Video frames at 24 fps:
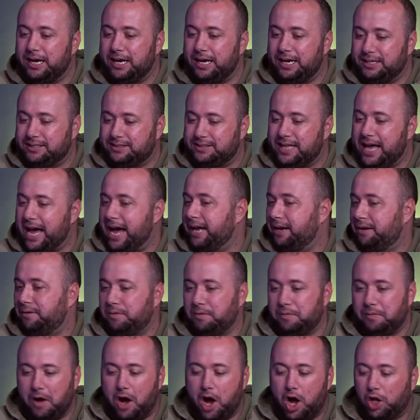Is that
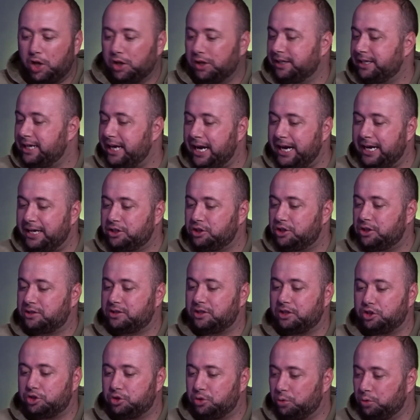holiday
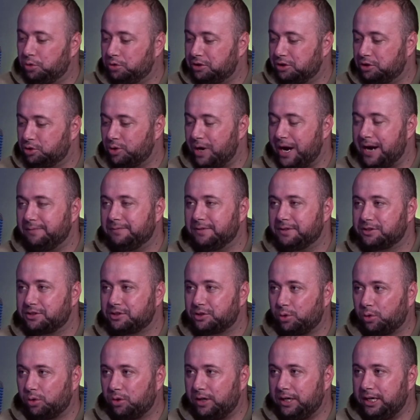just a tool to drive the
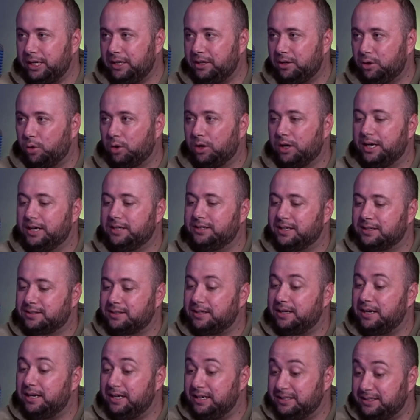story? Or is
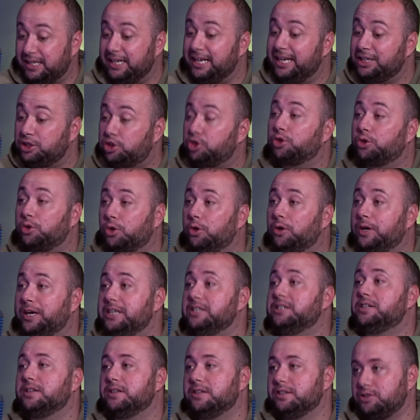it integral
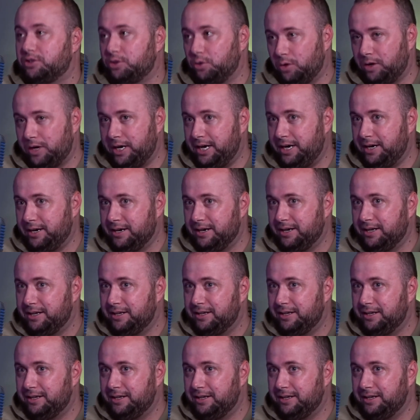into the story? Mm.